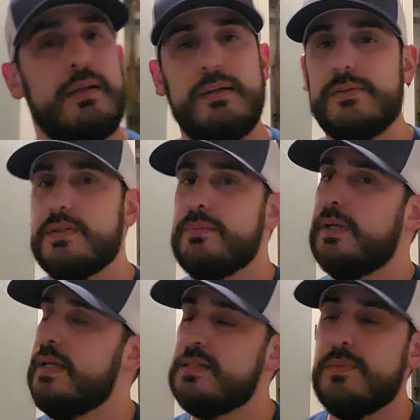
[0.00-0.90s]
I was able to
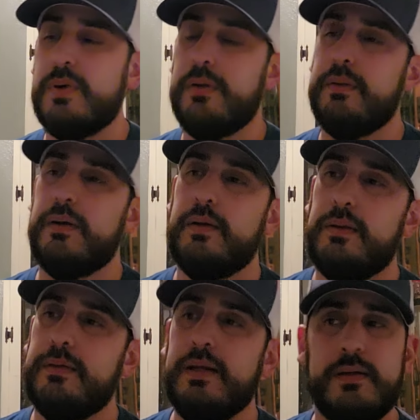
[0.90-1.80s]
catch up
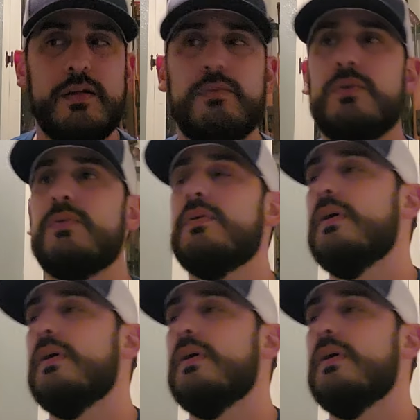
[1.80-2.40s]
on Daredevil.